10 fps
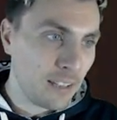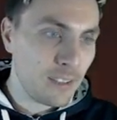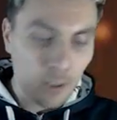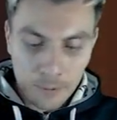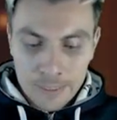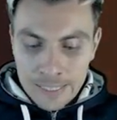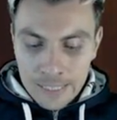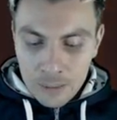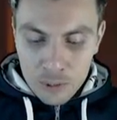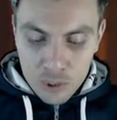So,
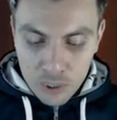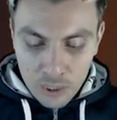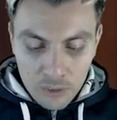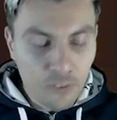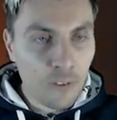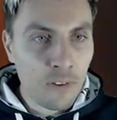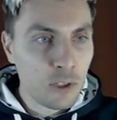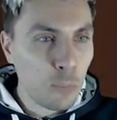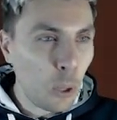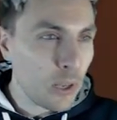just going to look for our first
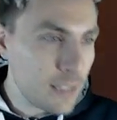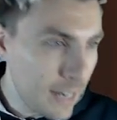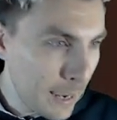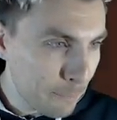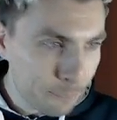opponent today.